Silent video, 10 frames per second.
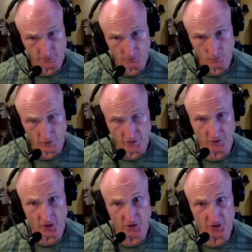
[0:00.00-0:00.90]
as
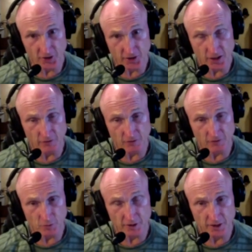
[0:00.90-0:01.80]
far as you can
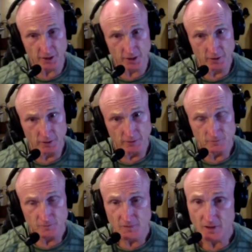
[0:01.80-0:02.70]
comfortably go,
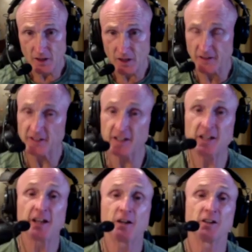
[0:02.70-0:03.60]
and then
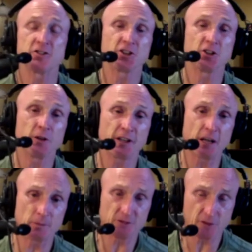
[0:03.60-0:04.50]
inhale as you're going
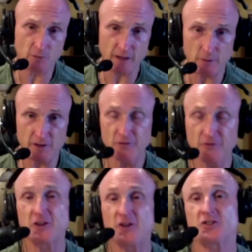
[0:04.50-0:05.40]
up, so that right when you
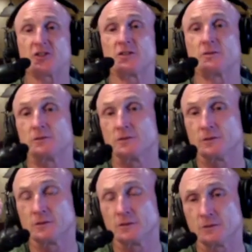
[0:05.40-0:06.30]
finish the
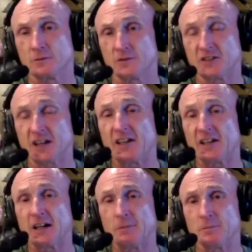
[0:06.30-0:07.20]

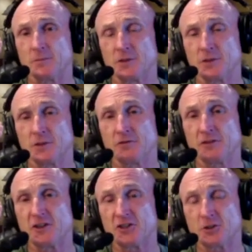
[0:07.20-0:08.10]
standing up, you
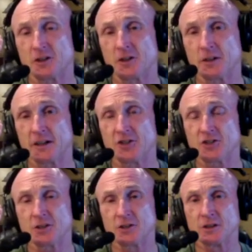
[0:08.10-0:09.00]
finished your
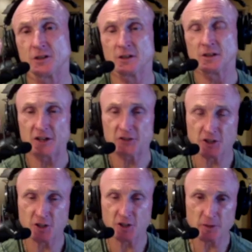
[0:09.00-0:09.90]
inhalation. As you're
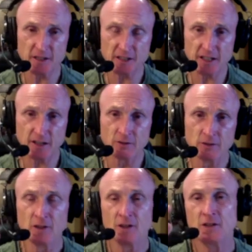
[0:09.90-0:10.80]
going down,
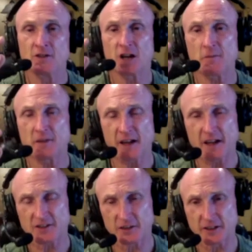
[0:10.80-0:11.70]
time the
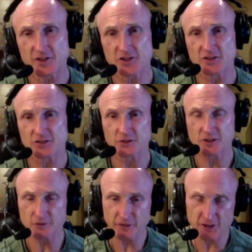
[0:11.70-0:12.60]
exhalation so that
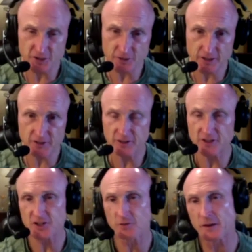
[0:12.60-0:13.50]
you finish your
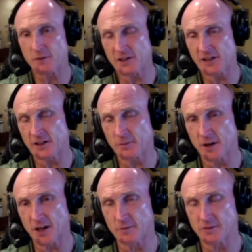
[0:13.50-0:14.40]
exhalation right when you hit the
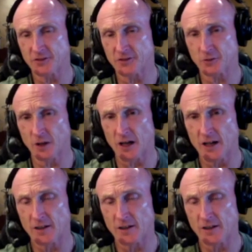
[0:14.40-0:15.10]
bottom of the squat.